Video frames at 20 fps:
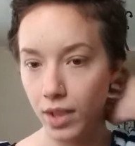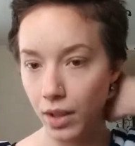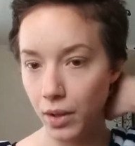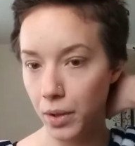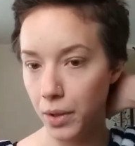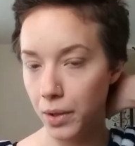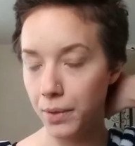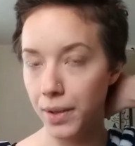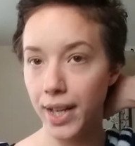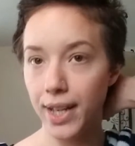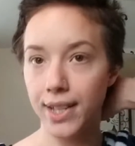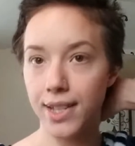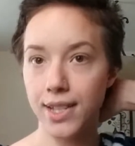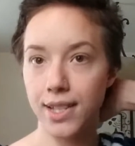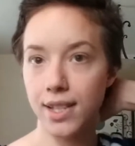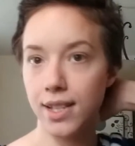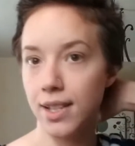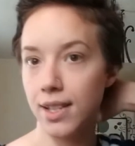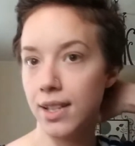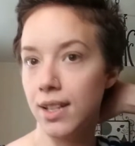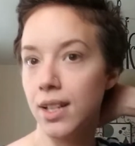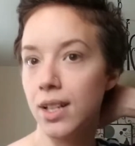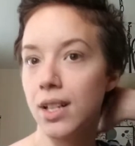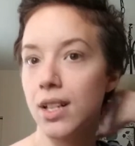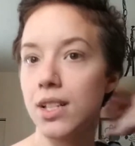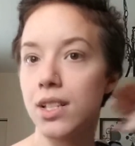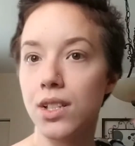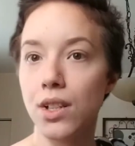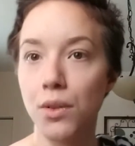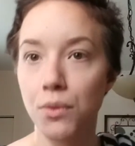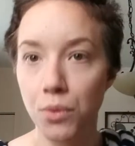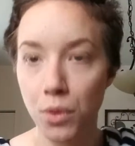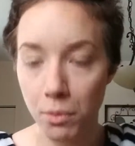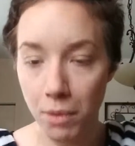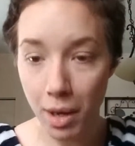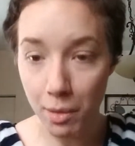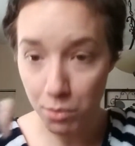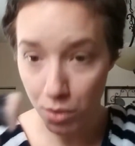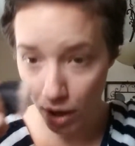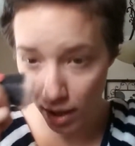Alright, so for
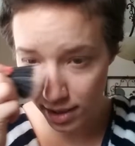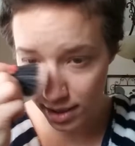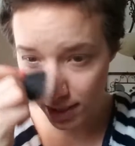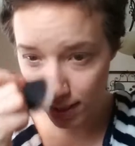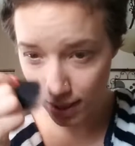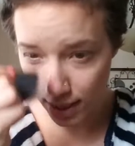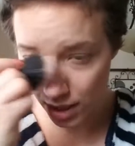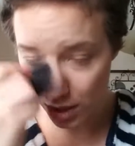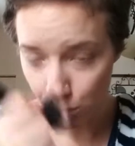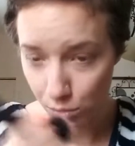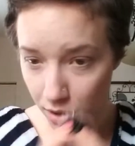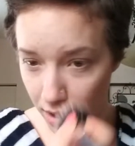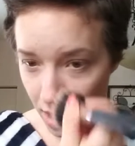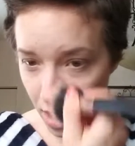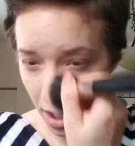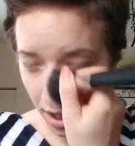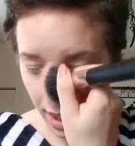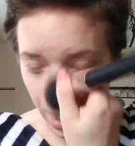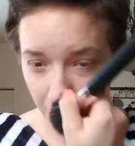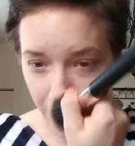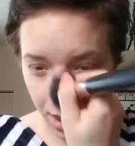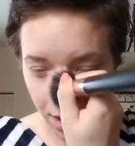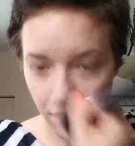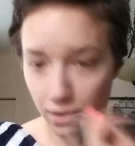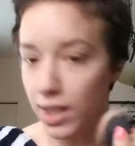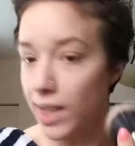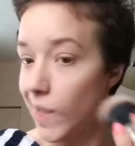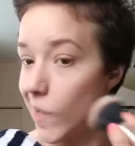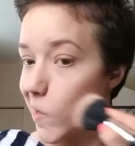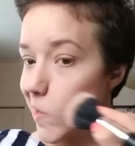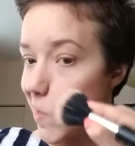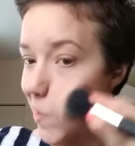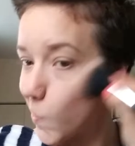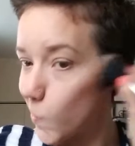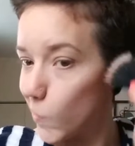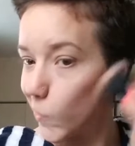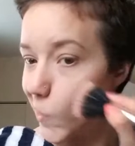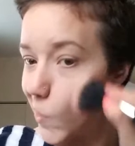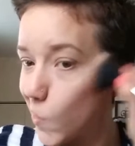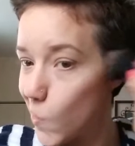my bronzing, that's really all I do. Like I said, I
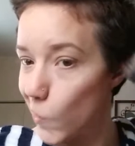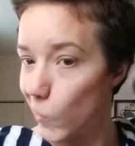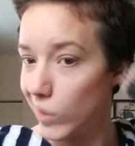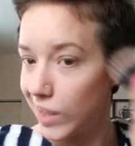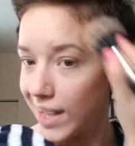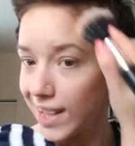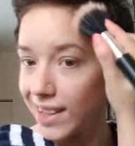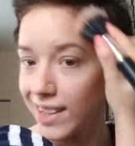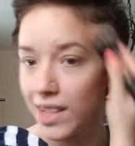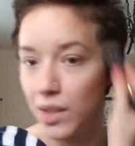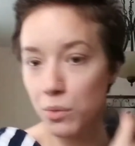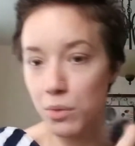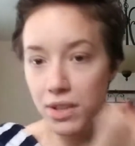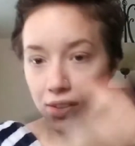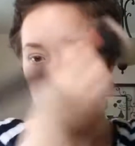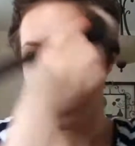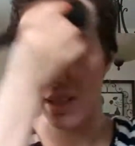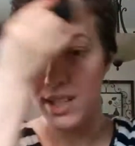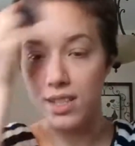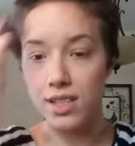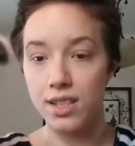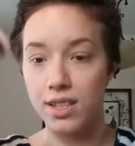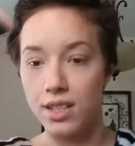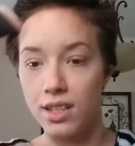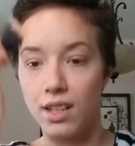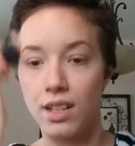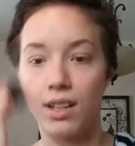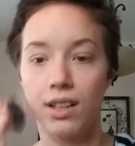really go lightly with this.